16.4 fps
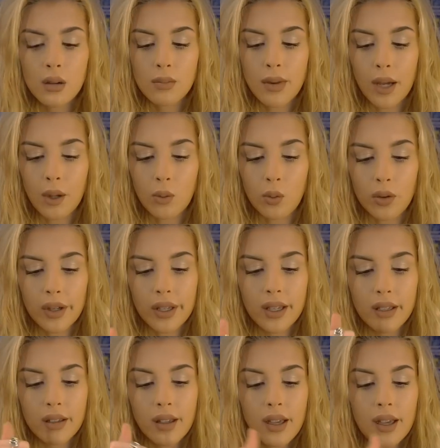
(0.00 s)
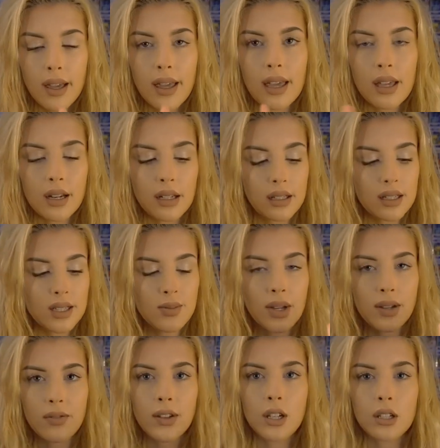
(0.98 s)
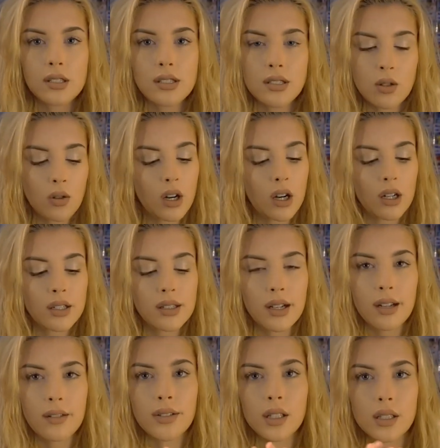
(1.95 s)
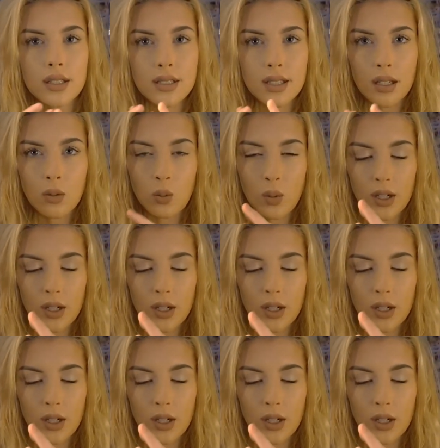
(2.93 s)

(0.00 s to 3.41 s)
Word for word: my ring hit against my finger so hard that I felt this like